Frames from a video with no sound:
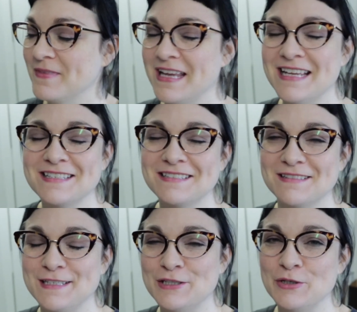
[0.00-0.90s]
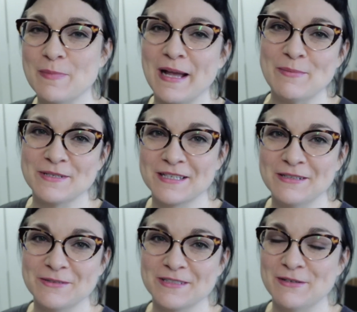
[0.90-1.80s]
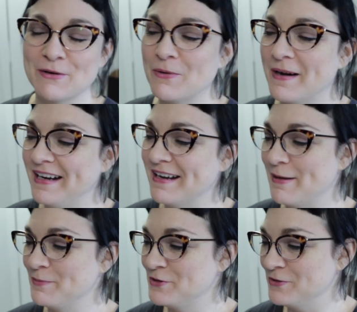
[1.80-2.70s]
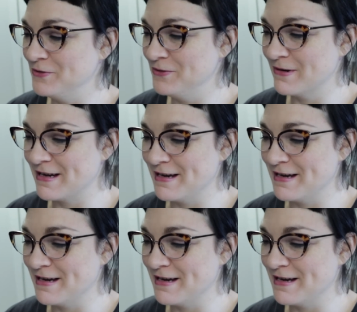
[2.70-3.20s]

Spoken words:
his tissue paper skills are not quite up to,